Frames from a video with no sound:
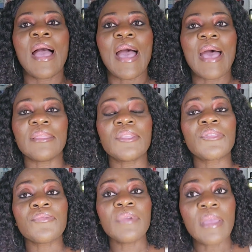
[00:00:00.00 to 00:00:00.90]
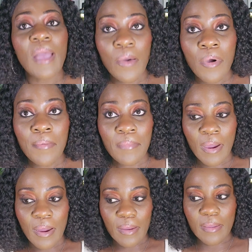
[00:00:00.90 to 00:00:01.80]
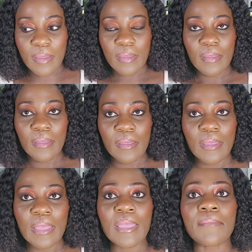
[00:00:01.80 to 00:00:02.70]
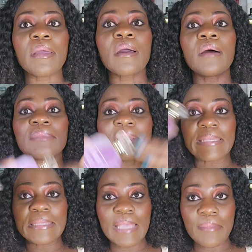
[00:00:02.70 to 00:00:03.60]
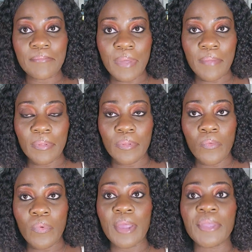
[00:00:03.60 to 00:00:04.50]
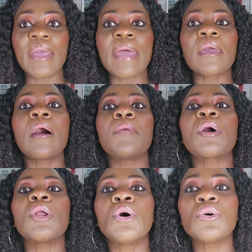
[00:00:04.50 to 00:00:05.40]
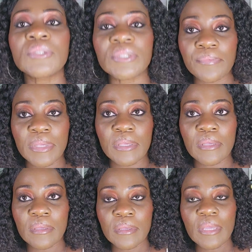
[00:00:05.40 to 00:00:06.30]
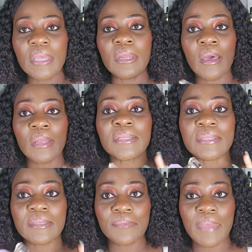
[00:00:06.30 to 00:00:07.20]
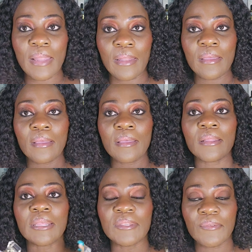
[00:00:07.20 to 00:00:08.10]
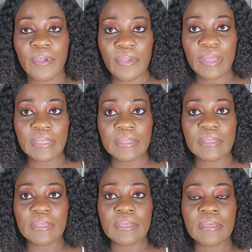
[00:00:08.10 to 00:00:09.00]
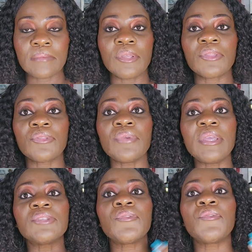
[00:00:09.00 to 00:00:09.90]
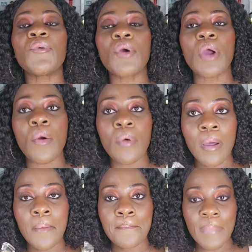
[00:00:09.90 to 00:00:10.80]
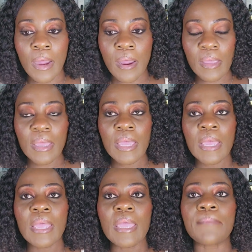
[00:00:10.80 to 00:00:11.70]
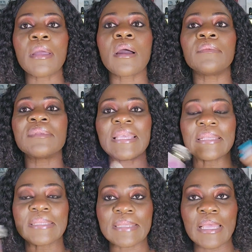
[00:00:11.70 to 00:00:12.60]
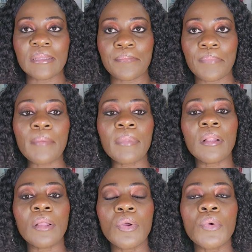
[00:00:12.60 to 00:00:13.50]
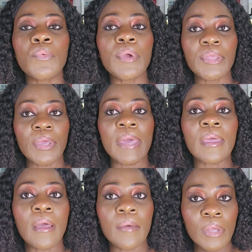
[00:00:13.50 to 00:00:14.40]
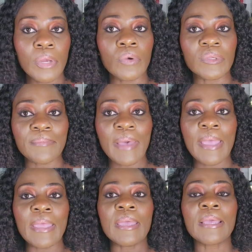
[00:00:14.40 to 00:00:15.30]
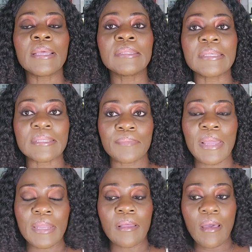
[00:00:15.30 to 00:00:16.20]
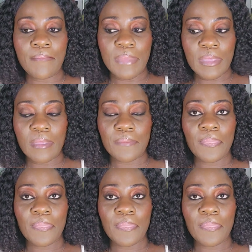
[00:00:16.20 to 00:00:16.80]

At the 3-hour mark, it becomes a scent bubble where you got to come close to me in order to smell this fragrance. The 3 to 4 hour mark, it becomes a scent bubble where you got to come close by to smell it on me.